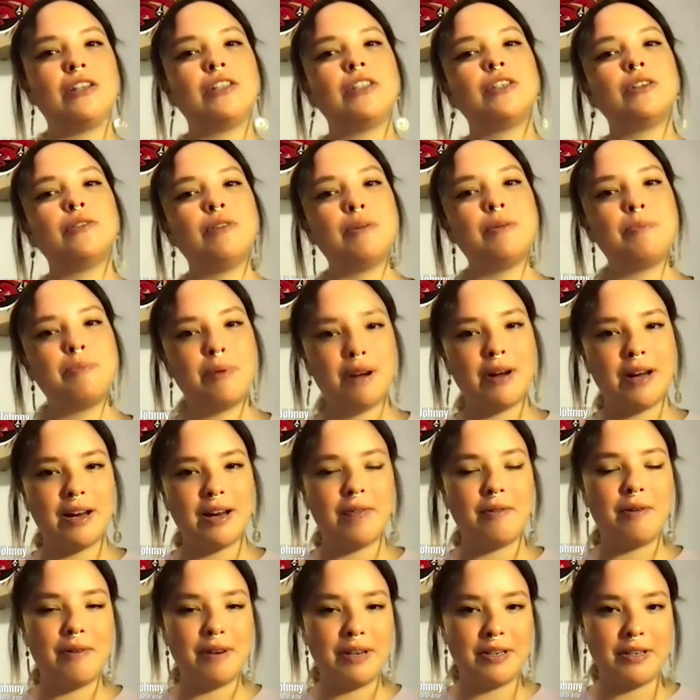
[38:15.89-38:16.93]
So we
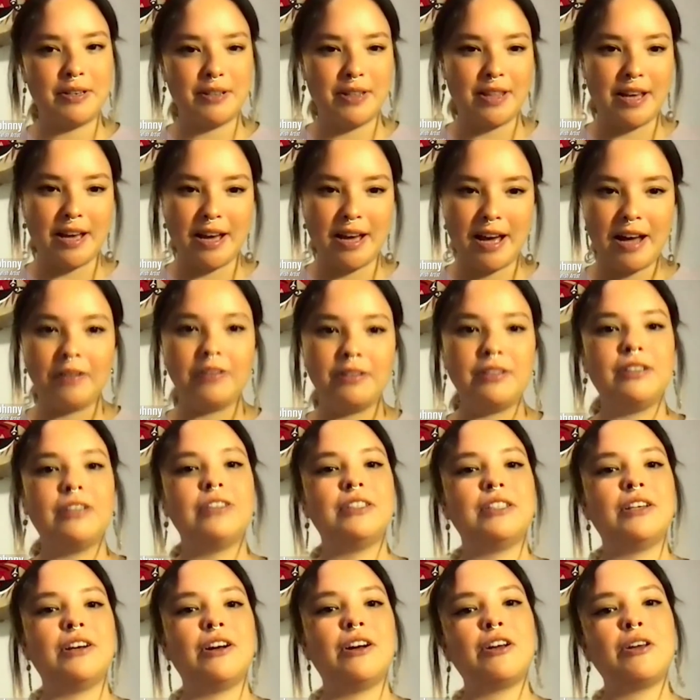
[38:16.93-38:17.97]
went to the elders
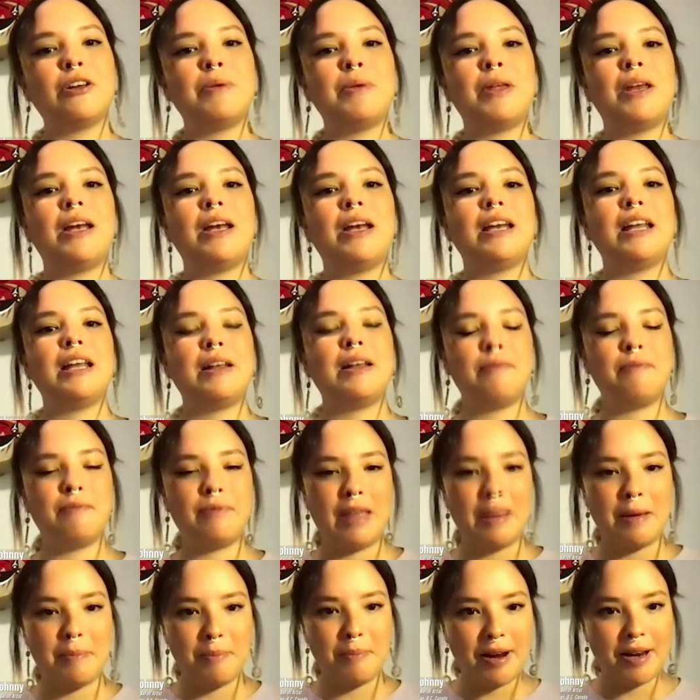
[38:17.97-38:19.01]
in our community and
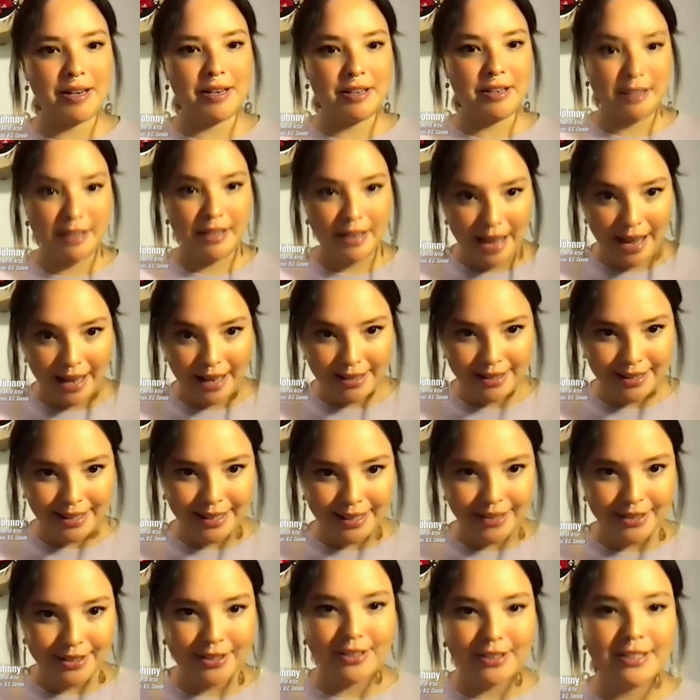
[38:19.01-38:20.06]
they prayed to the
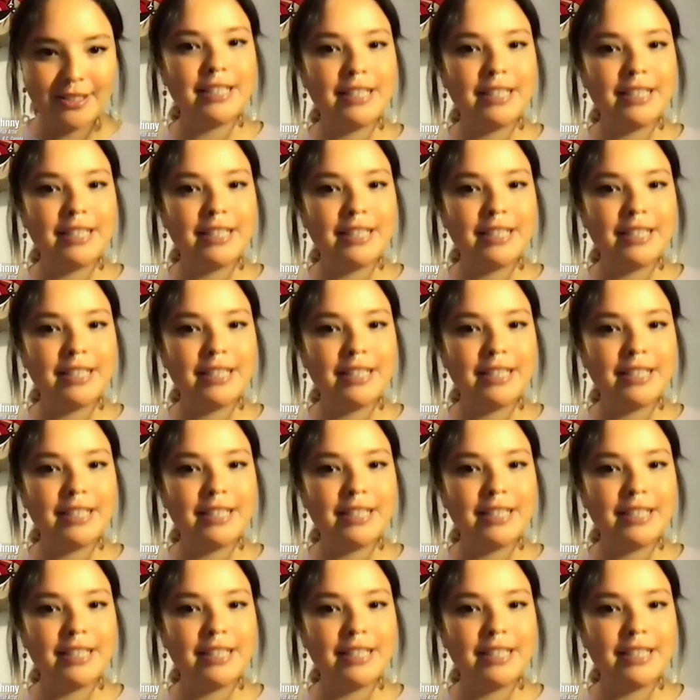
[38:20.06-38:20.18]
ancestors,